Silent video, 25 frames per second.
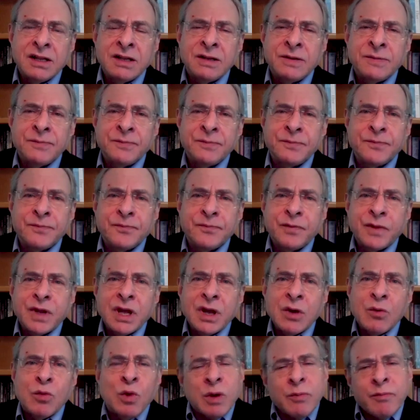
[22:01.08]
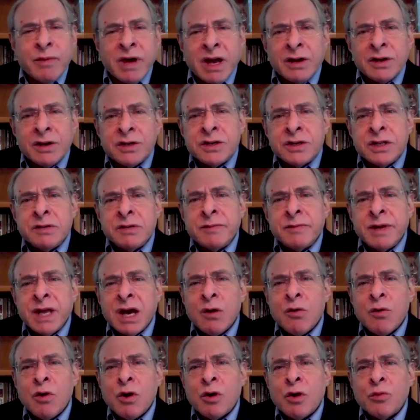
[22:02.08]
Um, what matters to them
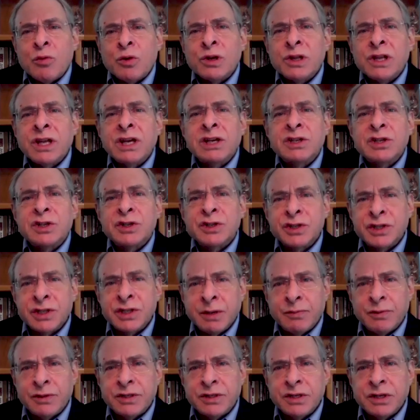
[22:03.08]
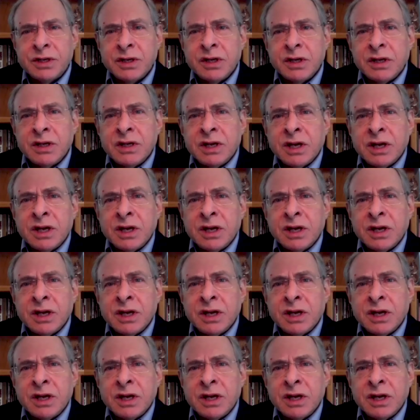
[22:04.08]
now are relationships